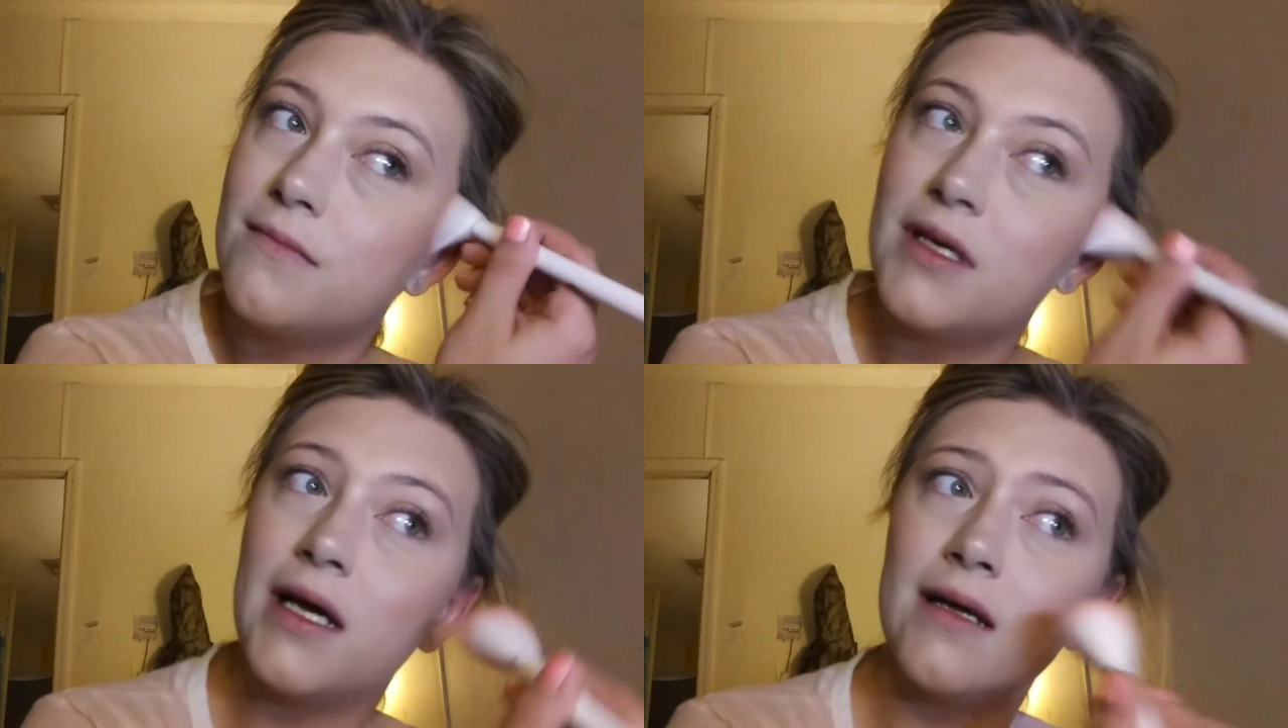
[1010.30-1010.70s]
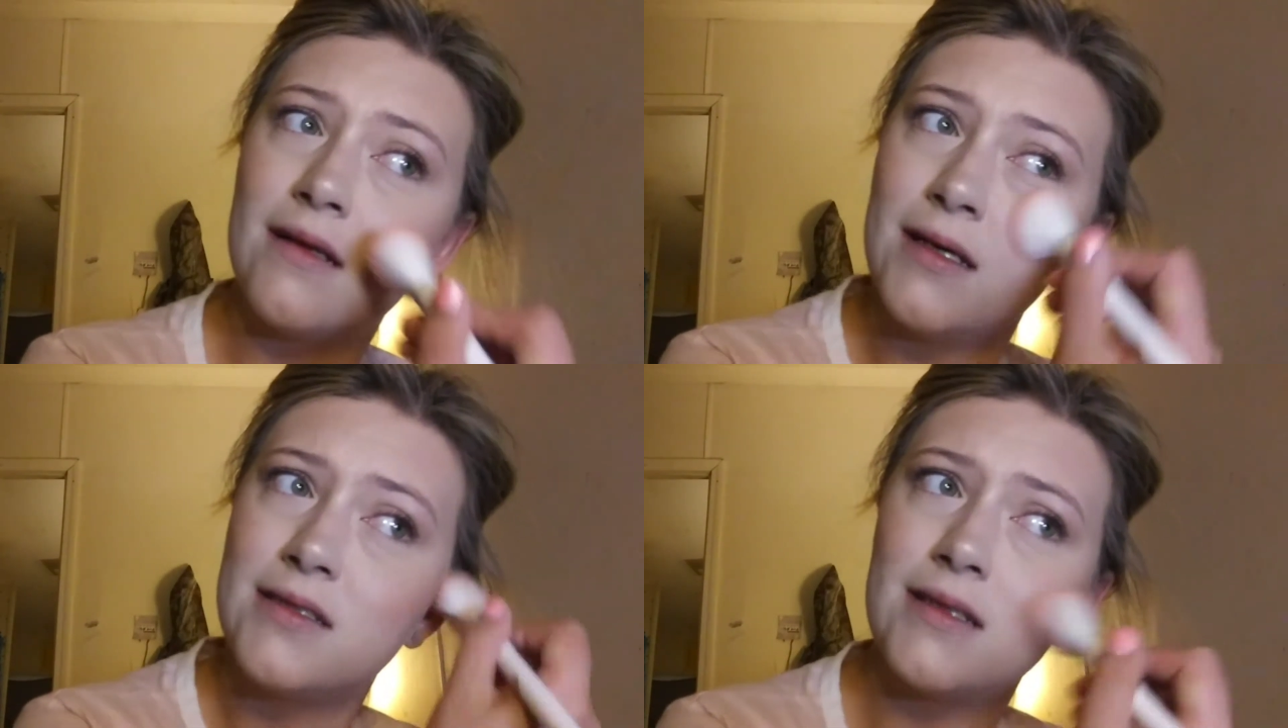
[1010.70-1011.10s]
And
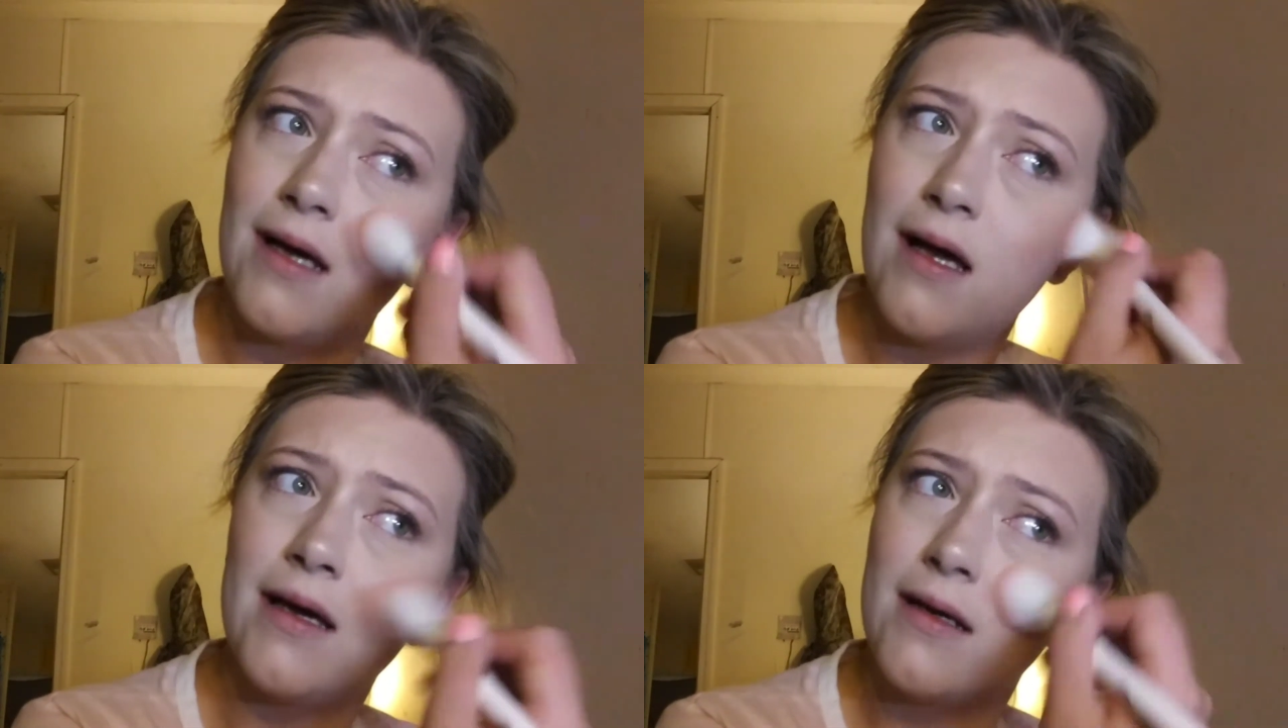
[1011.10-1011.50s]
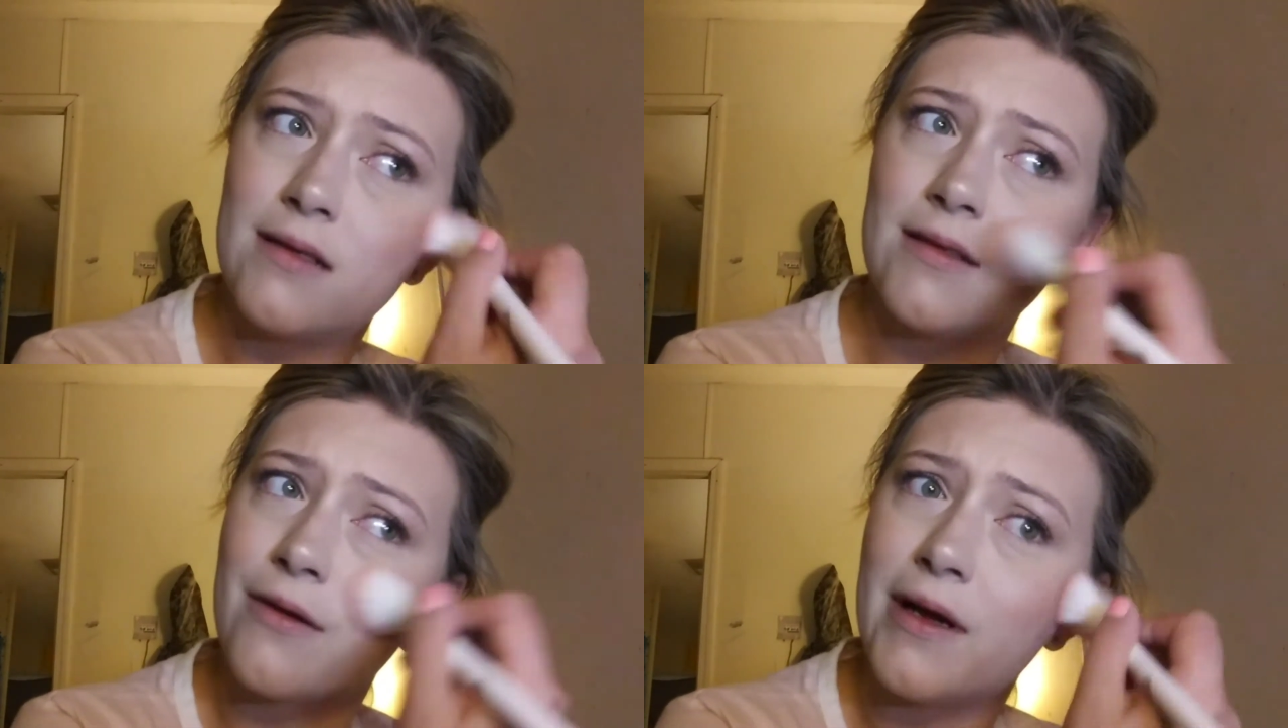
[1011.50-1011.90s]
it's like
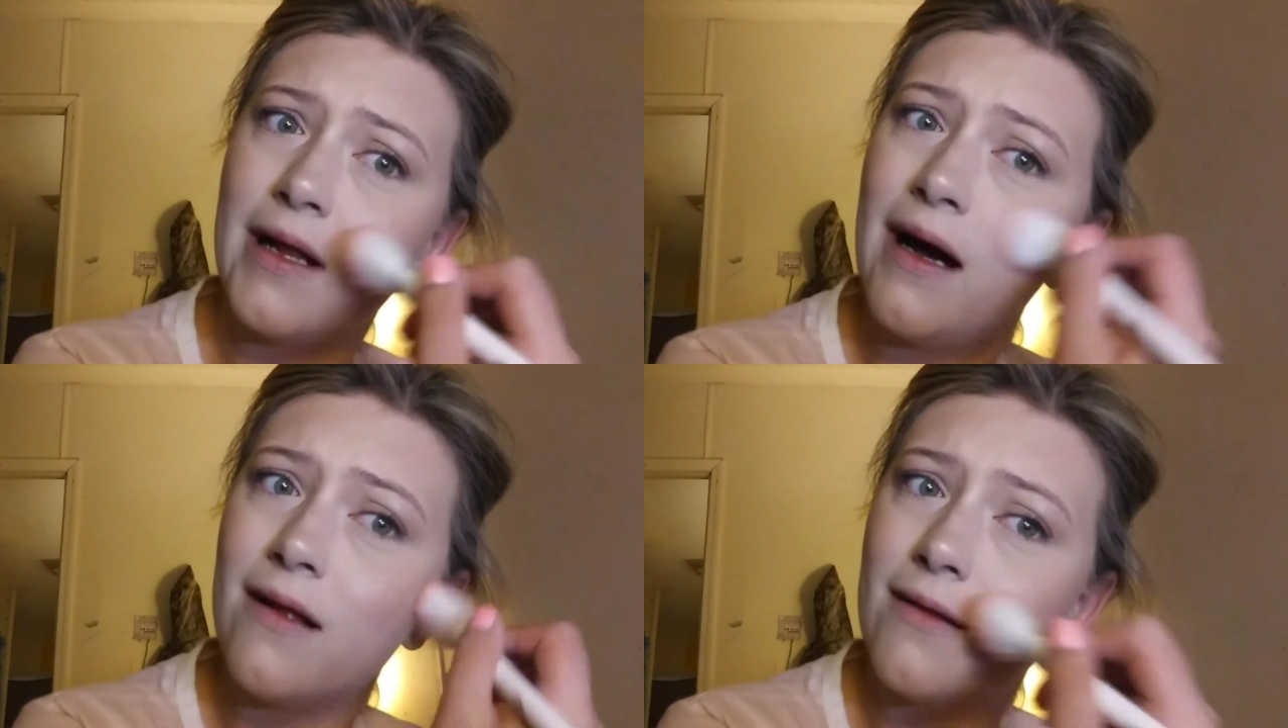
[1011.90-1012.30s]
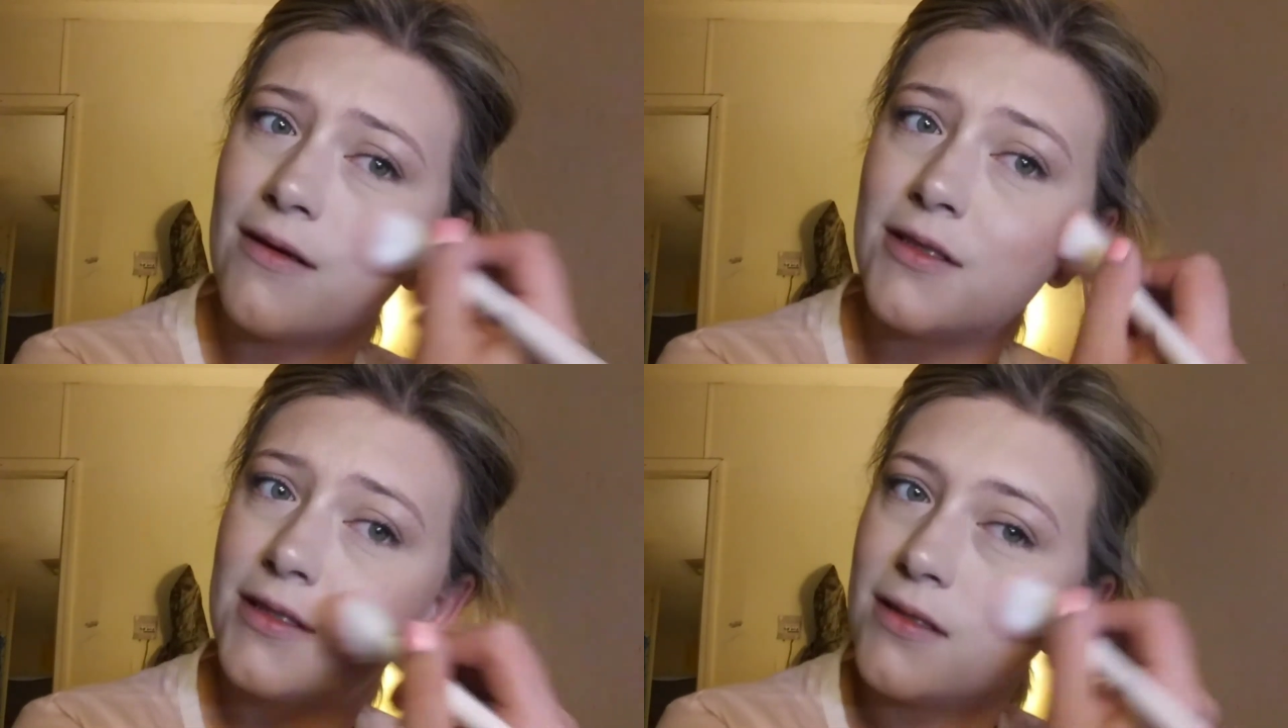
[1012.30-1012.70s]
$3
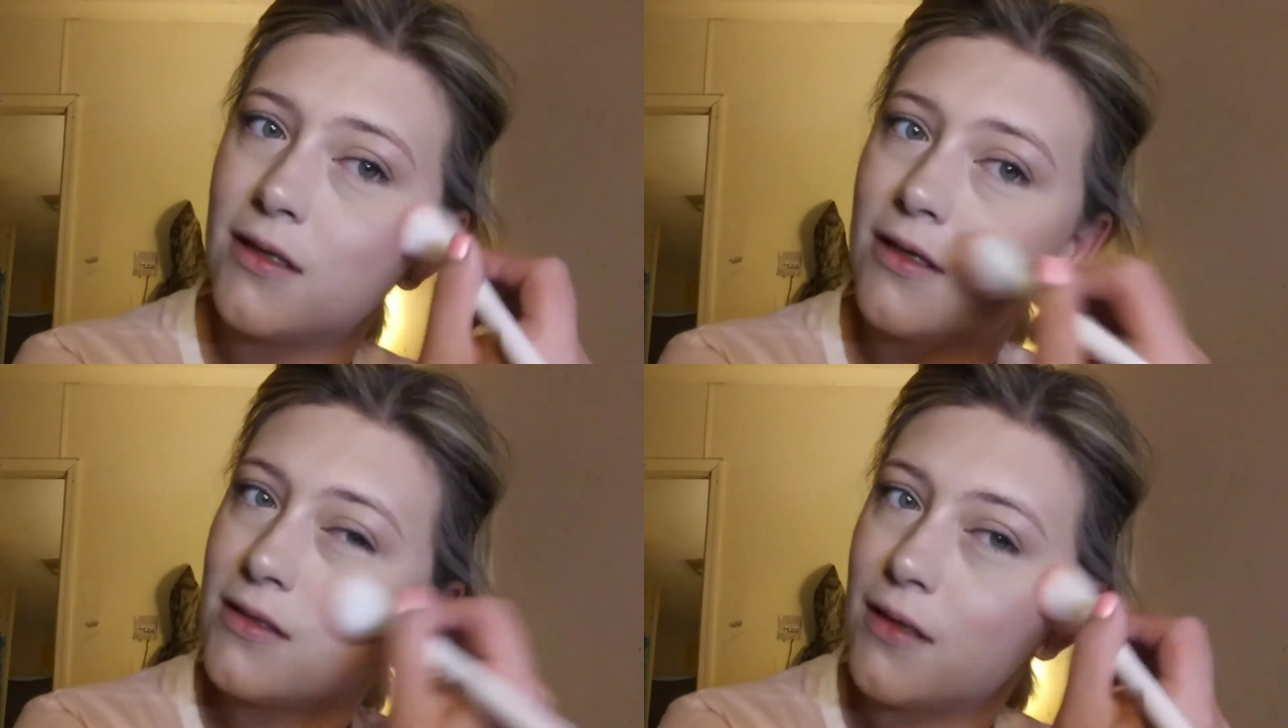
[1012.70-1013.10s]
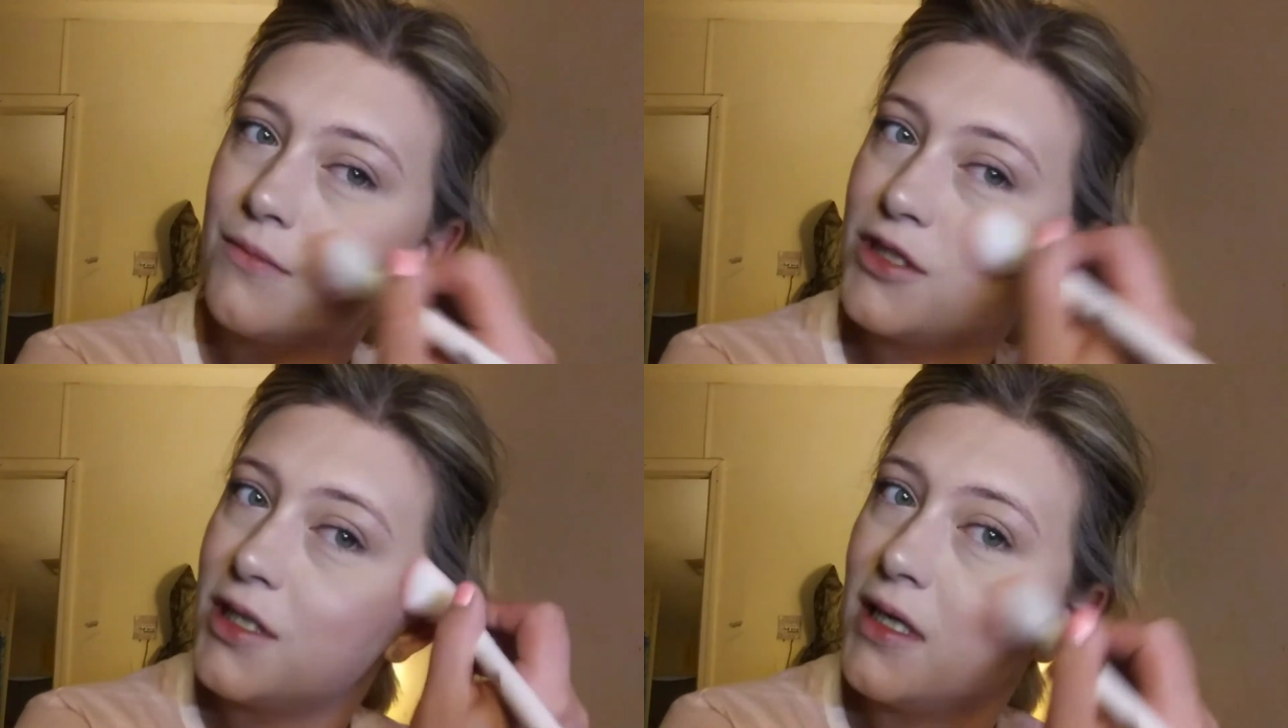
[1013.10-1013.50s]
or some
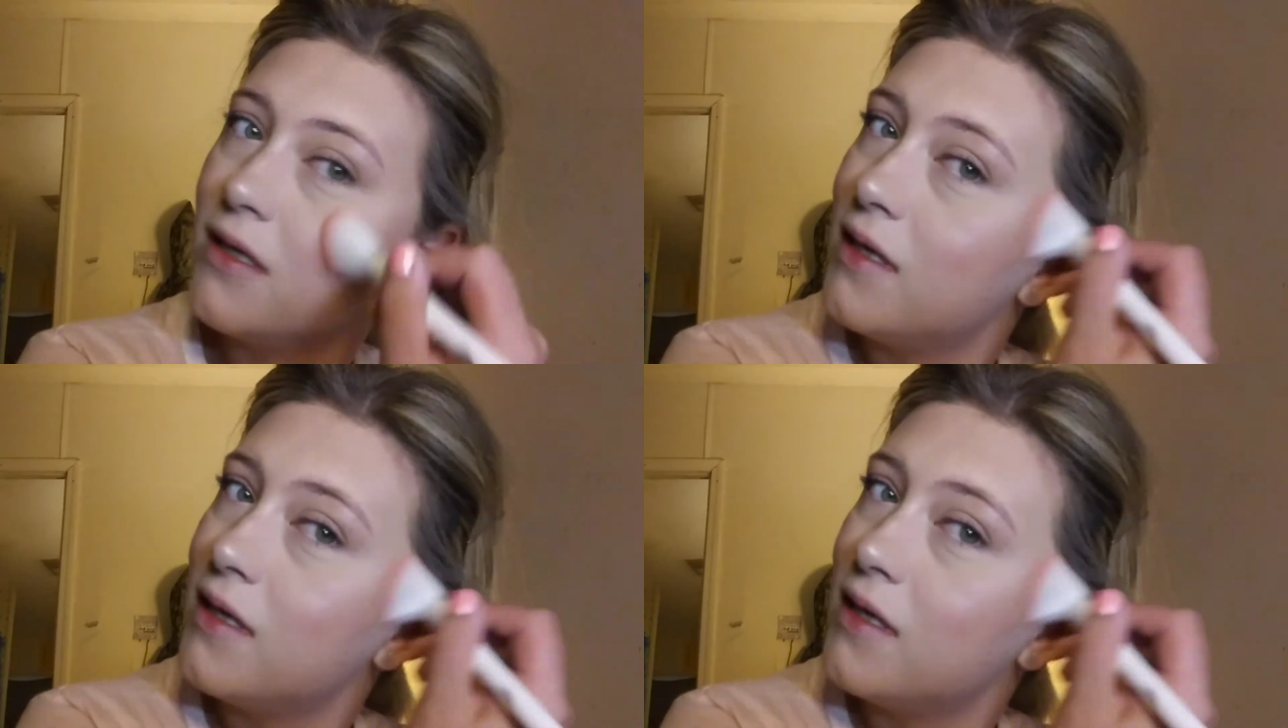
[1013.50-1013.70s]
shit,